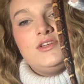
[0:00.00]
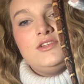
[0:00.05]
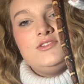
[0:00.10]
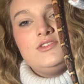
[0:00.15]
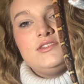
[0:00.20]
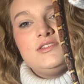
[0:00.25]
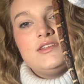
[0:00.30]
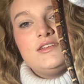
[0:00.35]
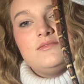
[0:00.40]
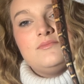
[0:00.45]

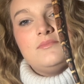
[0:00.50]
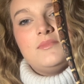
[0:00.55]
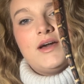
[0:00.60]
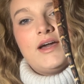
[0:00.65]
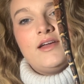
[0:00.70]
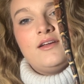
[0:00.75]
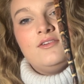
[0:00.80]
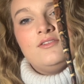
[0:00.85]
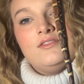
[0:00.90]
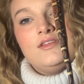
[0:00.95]
just
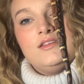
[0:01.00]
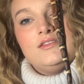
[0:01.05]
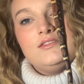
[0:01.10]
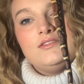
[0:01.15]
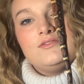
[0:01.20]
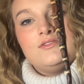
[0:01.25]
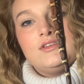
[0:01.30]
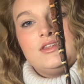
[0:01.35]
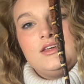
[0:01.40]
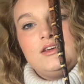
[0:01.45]
admire
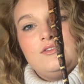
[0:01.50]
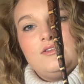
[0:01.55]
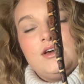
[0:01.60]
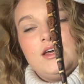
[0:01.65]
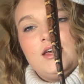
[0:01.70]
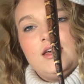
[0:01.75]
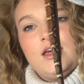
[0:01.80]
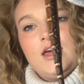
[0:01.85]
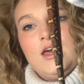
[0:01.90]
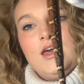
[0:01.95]
this really
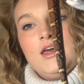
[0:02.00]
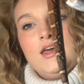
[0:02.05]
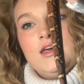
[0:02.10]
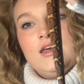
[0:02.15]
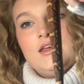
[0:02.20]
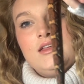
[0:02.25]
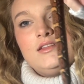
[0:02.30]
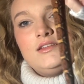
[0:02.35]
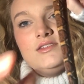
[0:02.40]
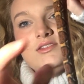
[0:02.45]
quick?
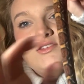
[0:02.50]
This